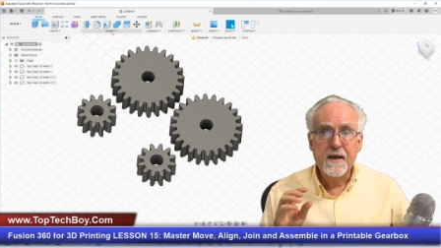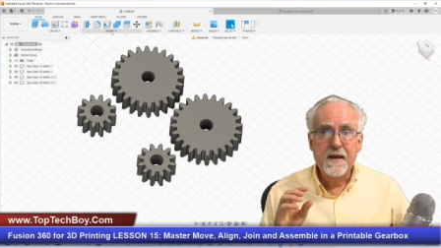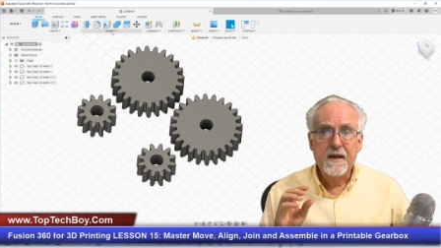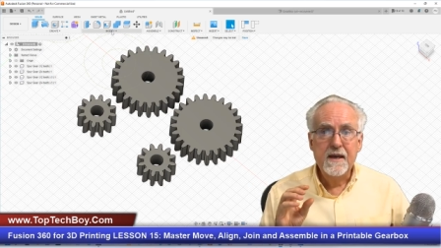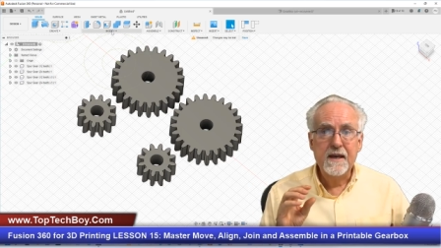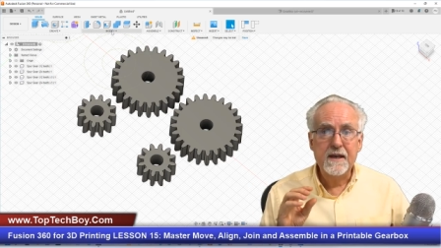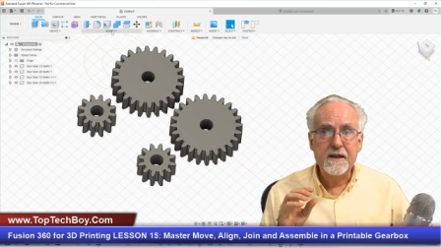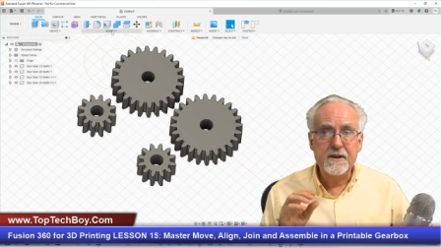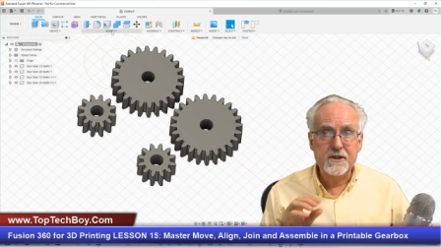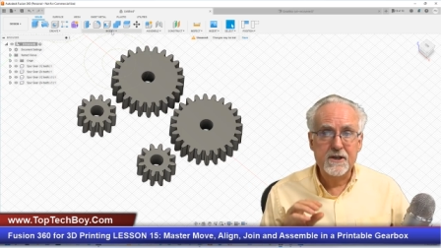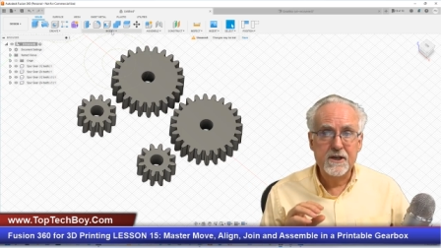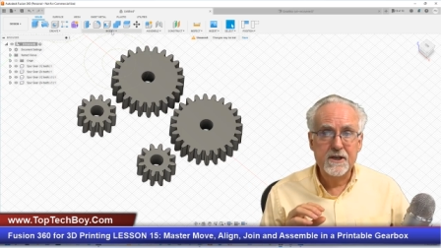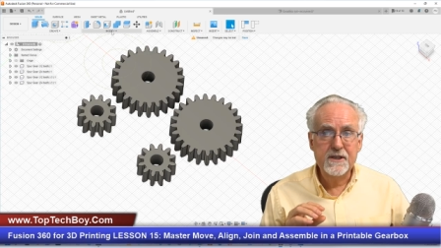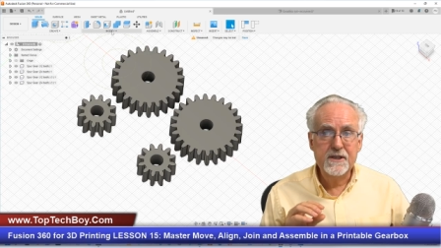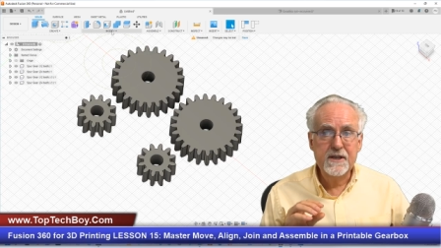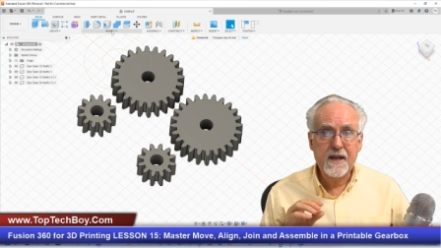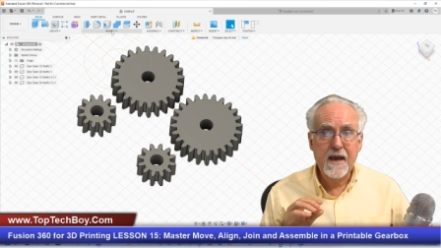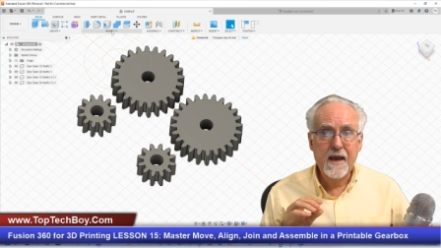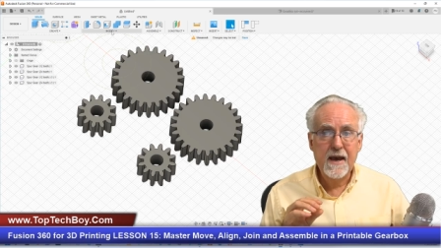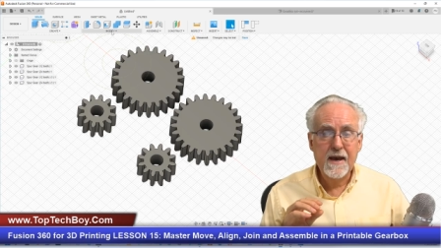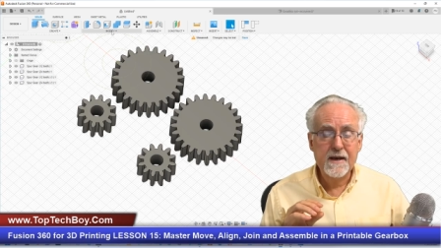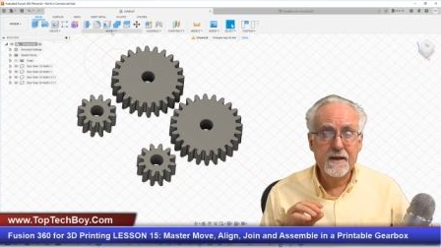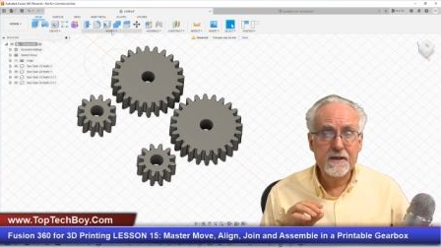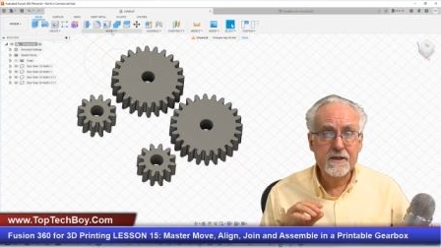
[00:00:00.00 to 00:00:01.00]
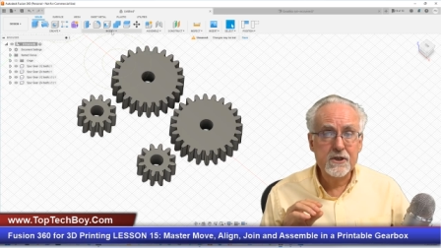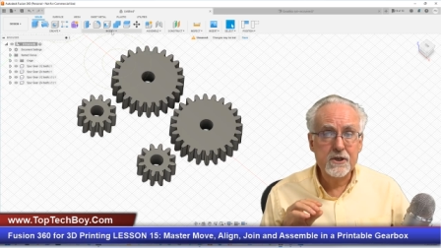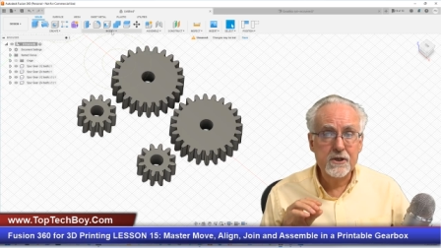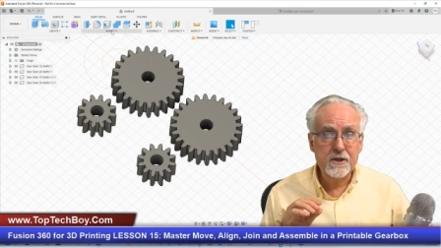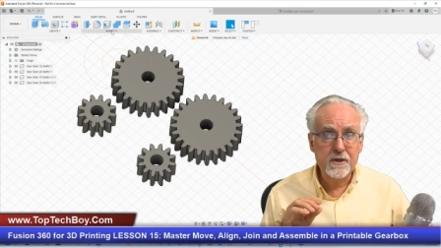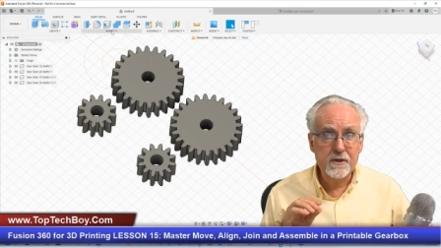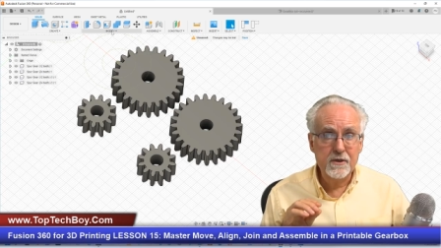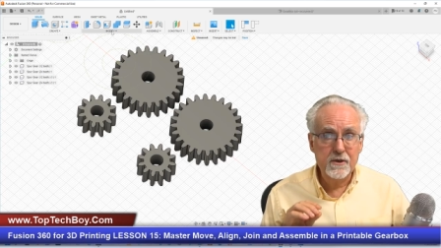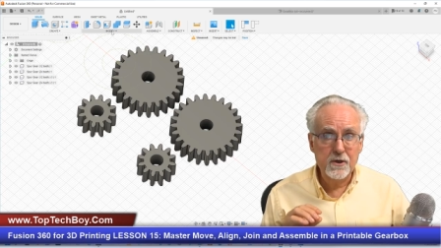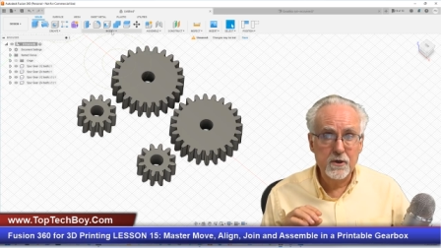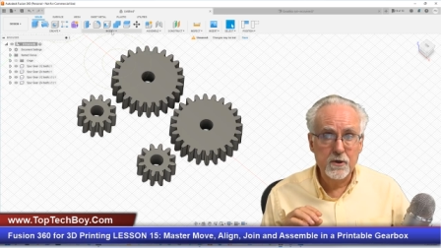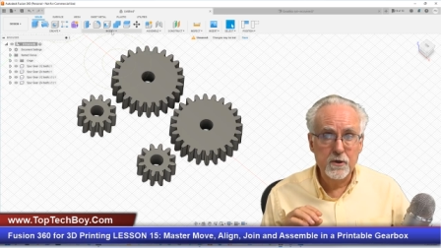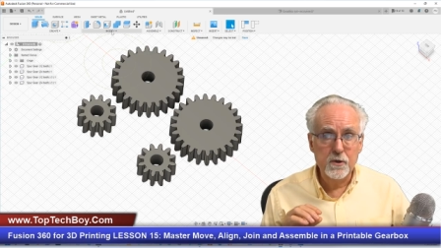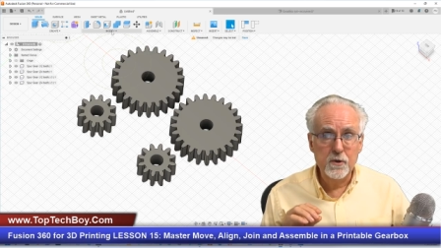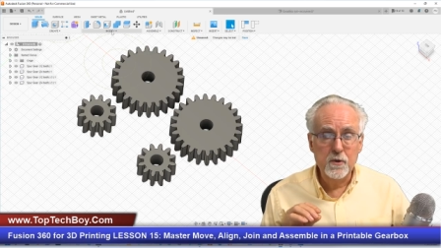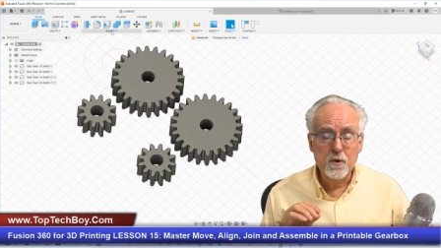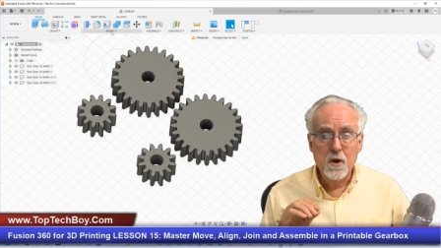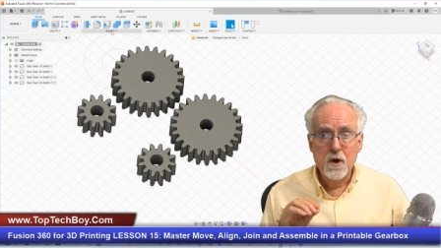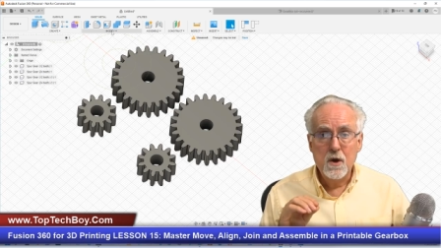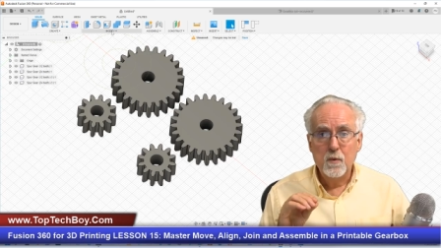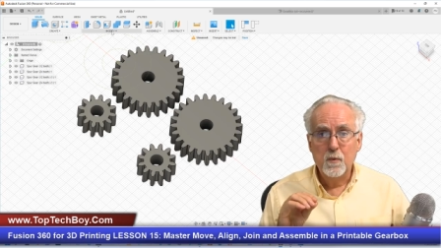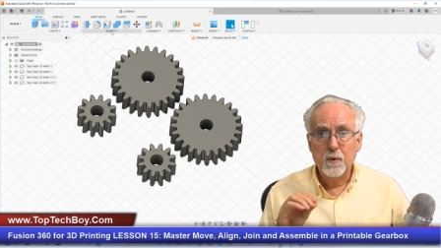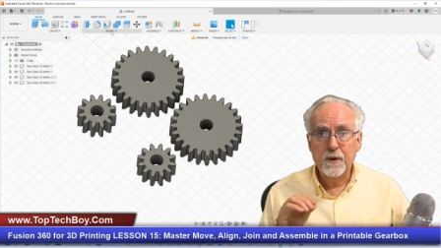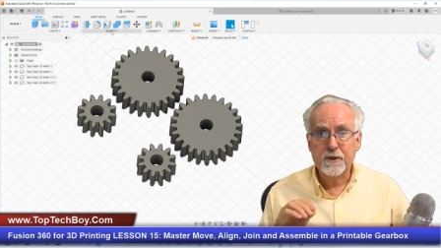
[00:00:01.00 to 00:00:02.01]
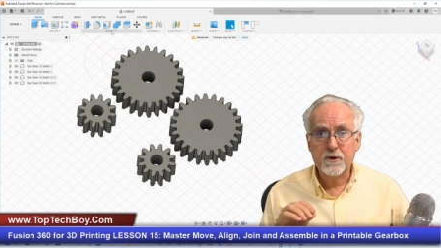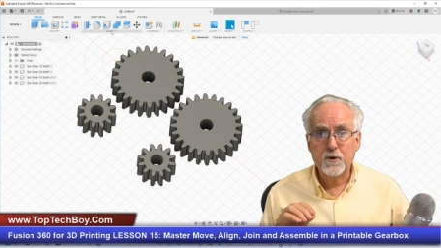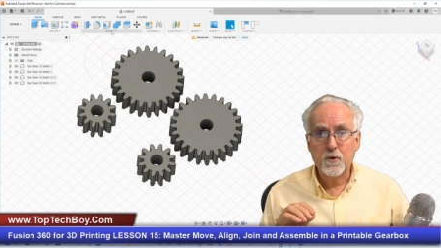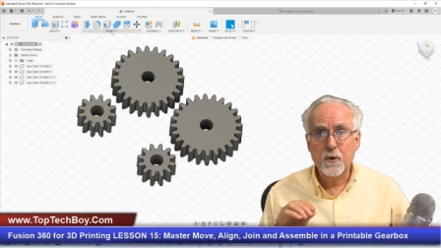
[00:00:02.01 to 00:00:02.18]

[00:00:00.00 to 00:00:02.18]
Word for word: It just has to do with